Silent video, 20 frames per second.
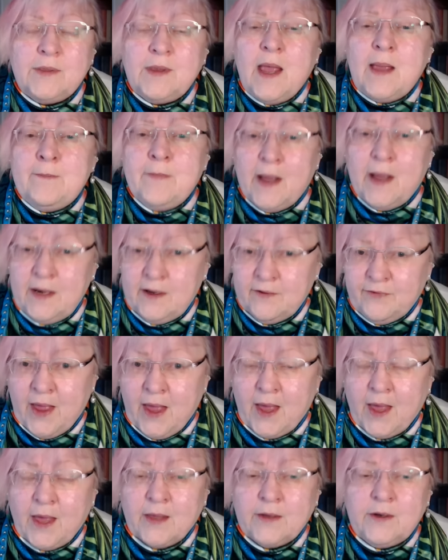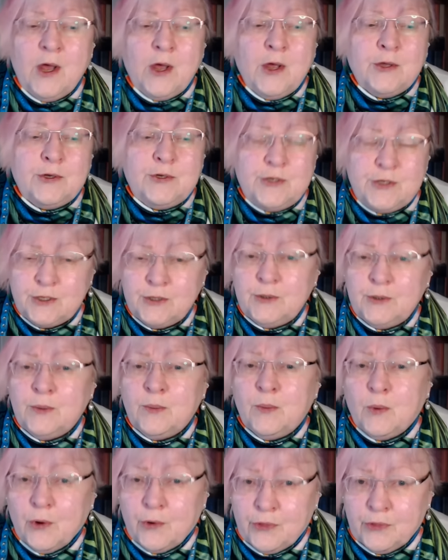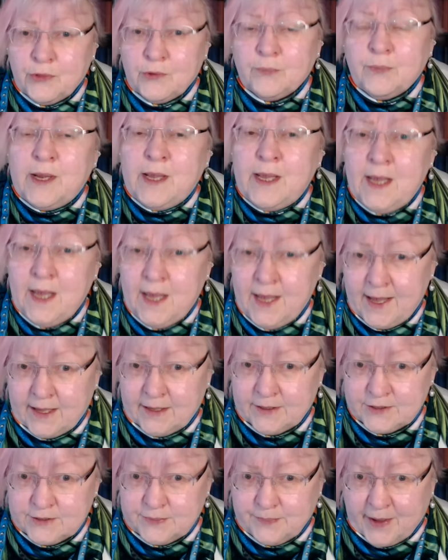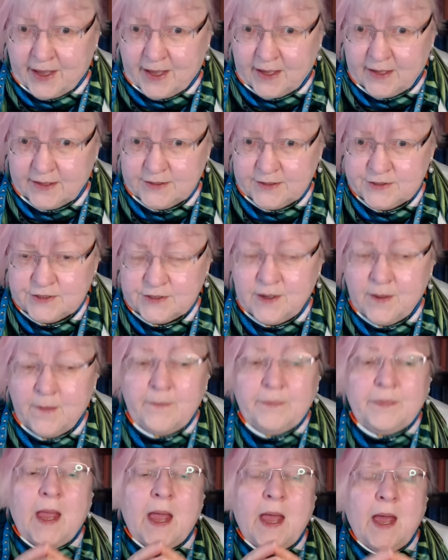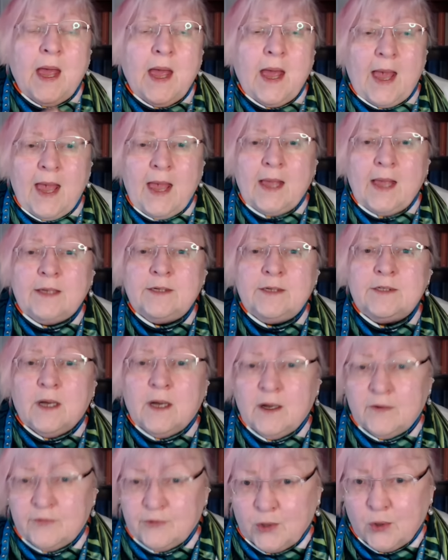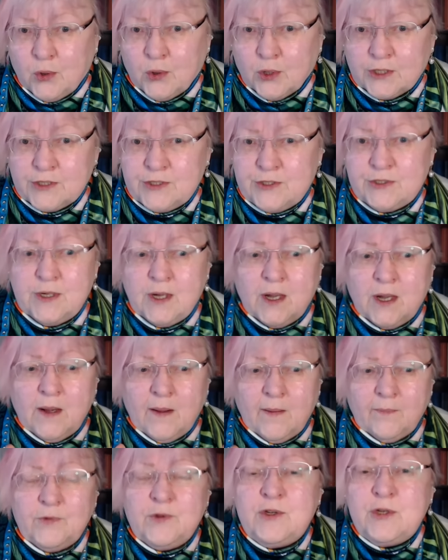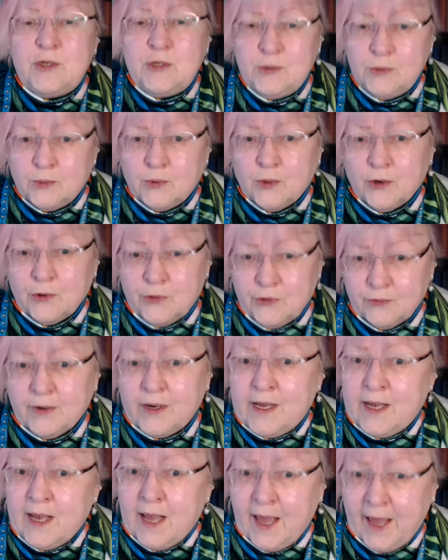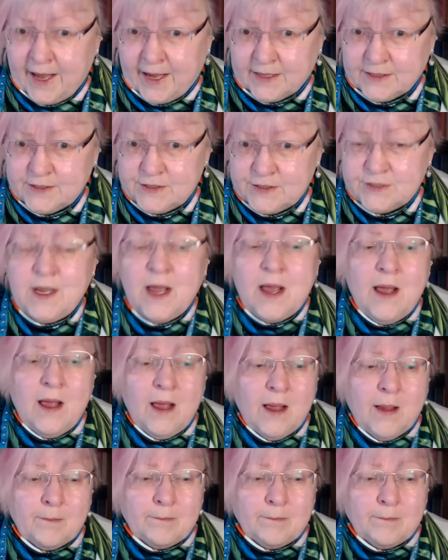They might have had two or three handbags and, of course, two or three hats.